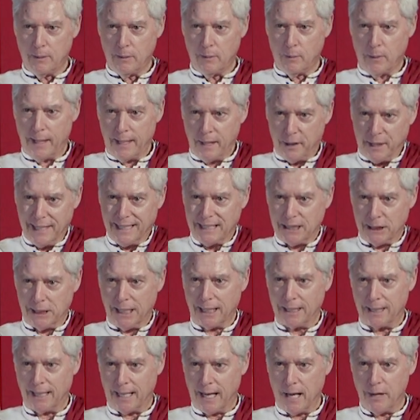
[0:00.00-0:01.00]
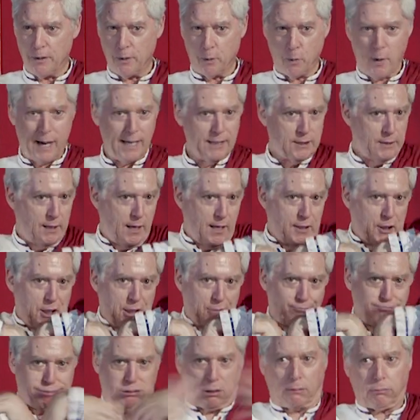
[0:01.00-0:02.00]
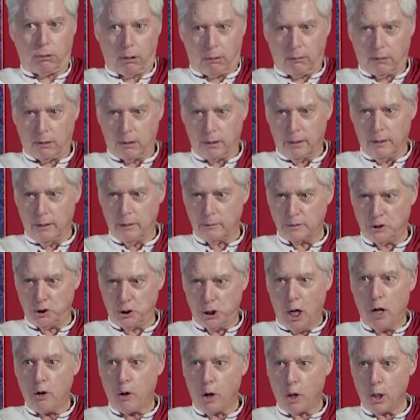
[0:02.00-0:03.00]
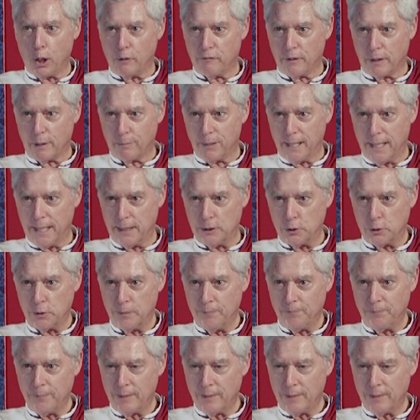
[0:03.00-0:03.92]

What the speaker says: Why do things stick together? Why is it not just, junk all over the place?